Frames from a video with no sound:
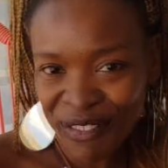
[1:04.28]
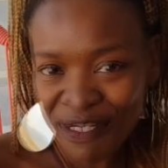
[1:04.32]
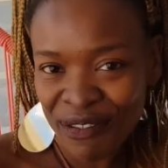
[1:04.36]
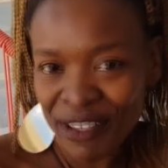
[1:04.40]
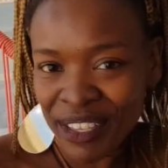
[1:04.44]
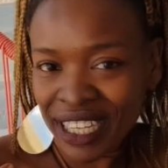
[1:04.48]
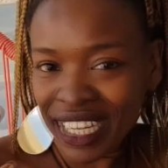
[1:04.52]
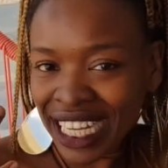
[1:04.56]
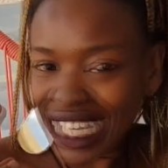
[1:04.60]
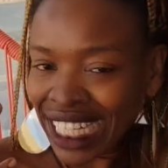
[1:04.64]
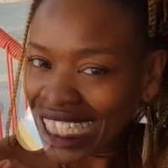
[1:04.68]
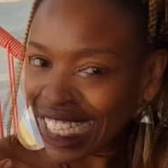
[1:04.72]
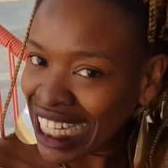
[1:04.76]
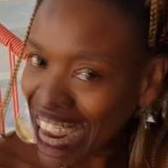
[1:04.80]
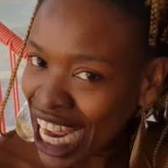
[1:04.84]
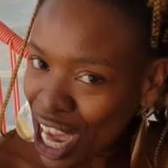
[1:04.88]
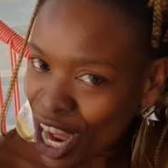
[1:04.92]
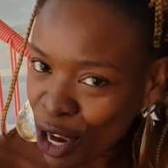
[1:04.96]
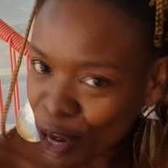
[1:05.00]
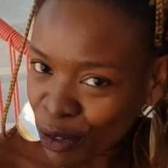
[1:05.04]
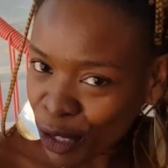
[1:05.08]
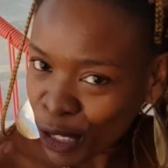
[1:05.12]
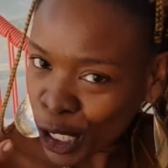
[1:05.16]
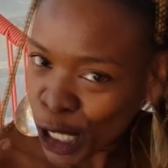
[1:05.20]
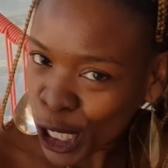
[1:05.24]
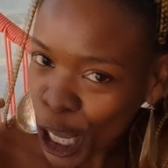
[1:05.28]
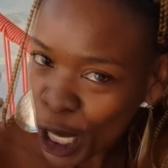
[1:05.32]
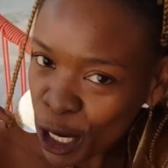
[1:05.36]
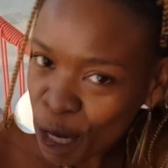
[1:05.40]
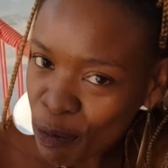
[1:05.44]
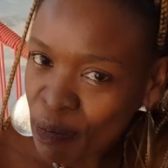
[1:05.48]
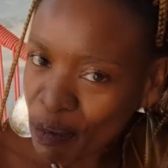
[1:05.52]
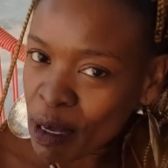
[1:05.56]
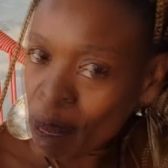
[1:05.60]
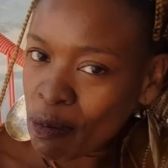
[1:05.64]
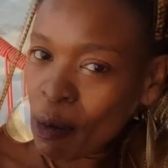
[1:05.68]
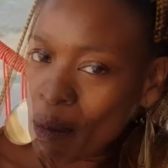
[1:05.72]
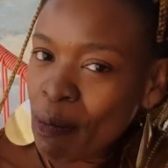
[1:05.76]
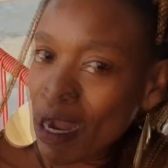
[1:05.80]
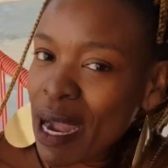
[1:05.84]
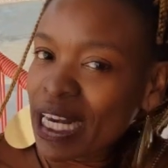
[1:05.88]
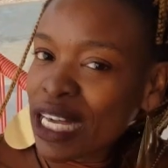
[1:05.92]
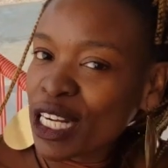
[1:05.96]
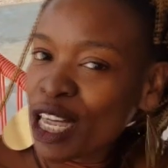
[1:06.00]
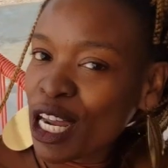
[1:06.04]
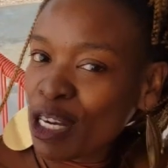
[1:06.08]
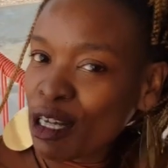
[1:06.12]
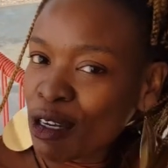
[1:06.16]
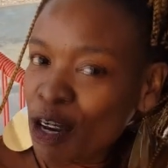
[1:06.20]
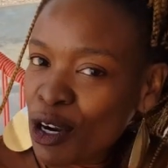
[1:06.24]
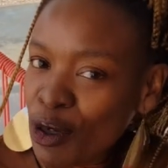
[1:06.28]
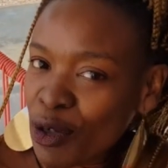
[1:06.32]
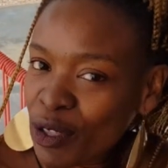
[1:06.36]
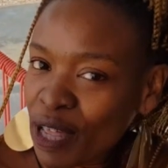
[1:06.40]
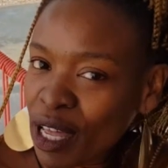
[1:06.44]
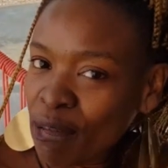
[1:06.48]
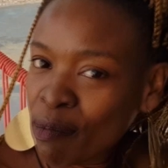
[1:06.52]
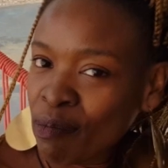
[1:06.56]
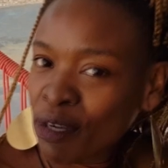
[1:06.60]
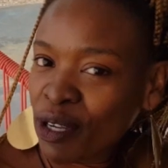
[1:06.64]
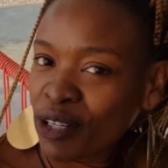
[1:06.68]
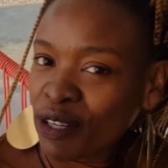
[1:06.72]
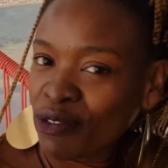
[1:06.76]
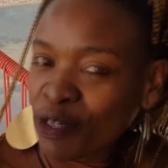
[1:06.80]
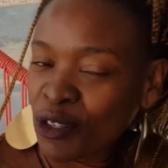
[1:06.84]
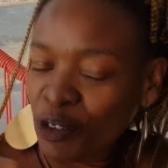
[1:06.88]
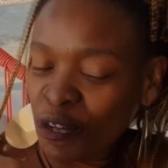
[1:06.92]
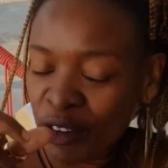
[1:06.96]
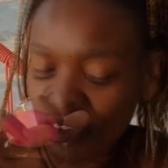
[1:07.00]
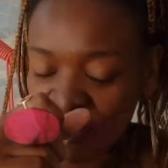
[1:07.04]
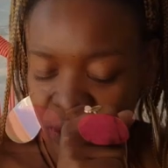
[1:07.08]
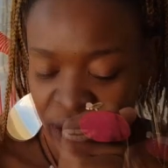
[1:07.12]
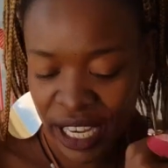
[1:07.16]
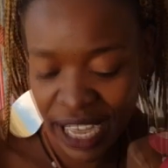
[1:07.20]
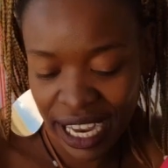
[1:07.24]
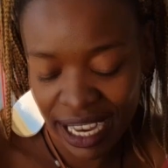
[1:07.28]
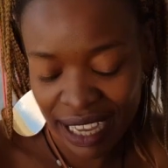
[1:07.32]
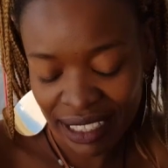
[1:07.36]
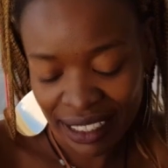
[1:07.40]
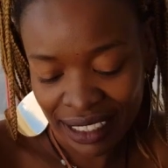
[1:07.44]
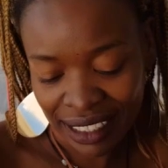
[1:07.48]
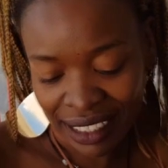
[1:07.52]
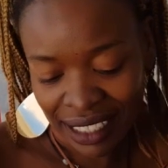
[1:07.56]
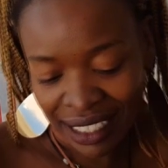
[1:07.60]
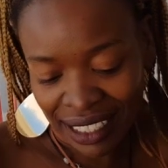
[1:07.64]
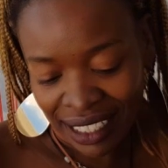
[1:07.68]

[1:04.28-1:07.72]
of the clown. A lot of people might not know that bit of trivia.